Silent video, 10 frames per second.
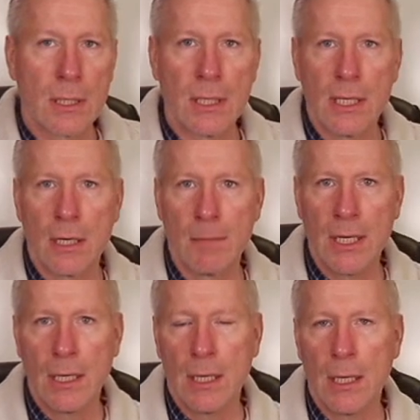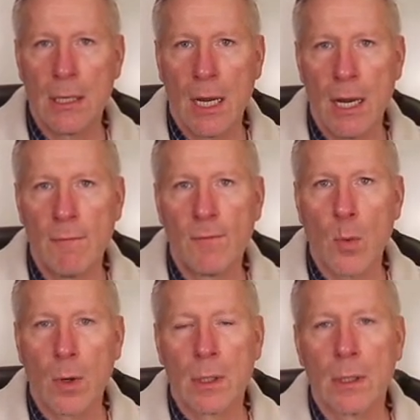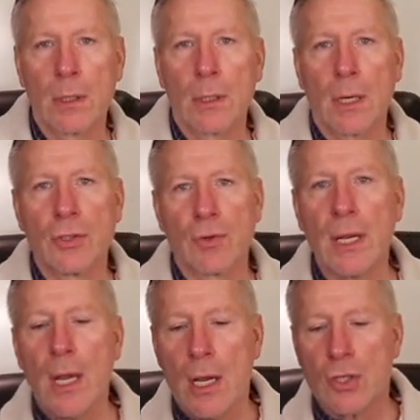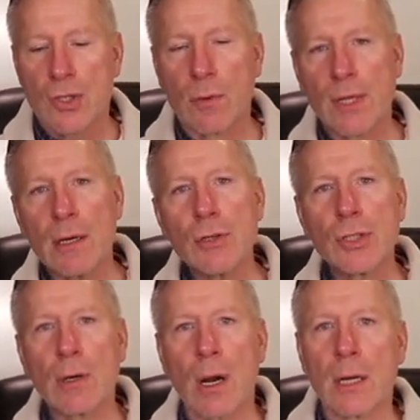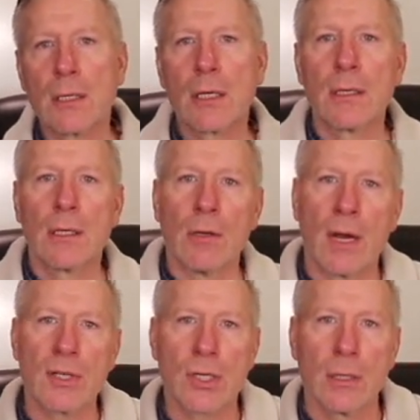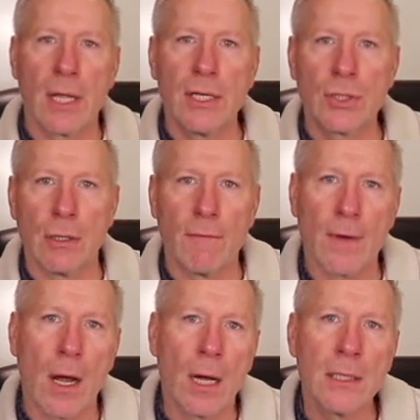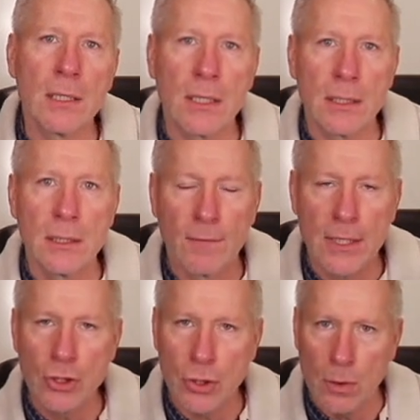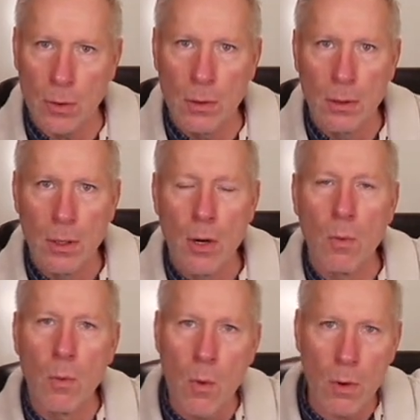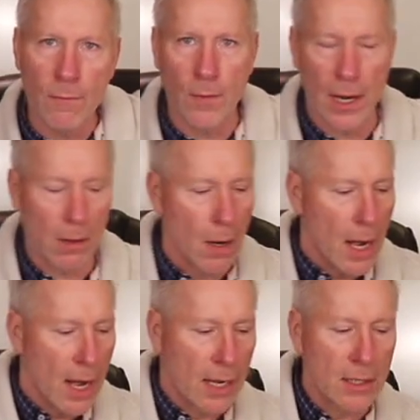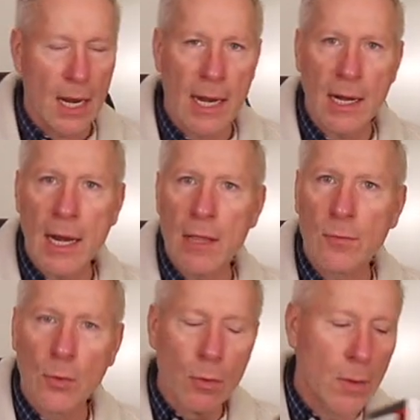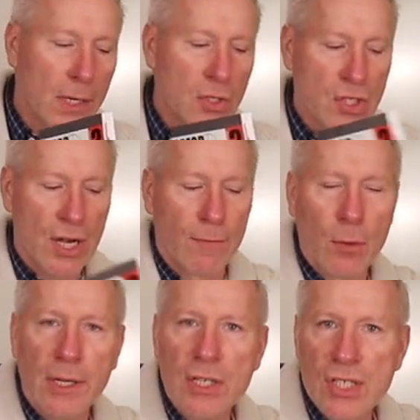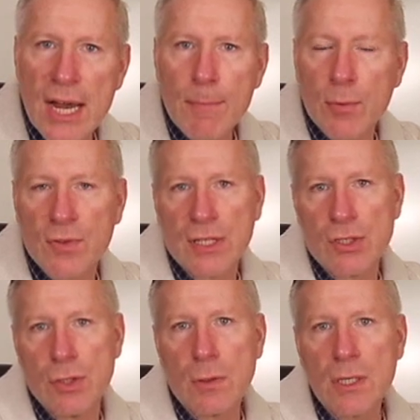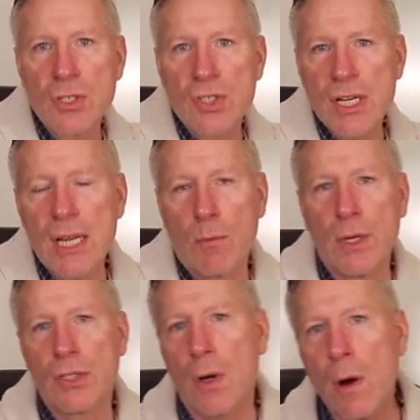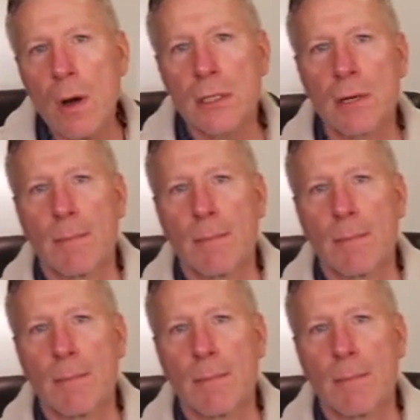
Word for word: the enemy in a foreign country. So there's your, your escalation of unconventional warfare. And, and I threw in several examples that you can see. We talked